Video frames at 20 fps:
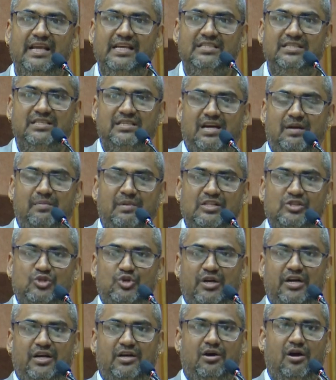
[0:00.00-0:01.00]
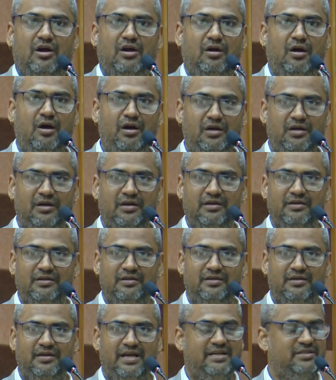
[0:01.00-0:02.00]
is commensurate or not,
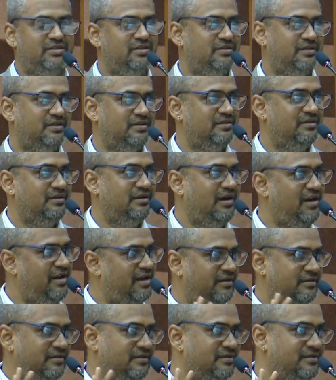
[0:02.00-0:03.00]
etc. Clear?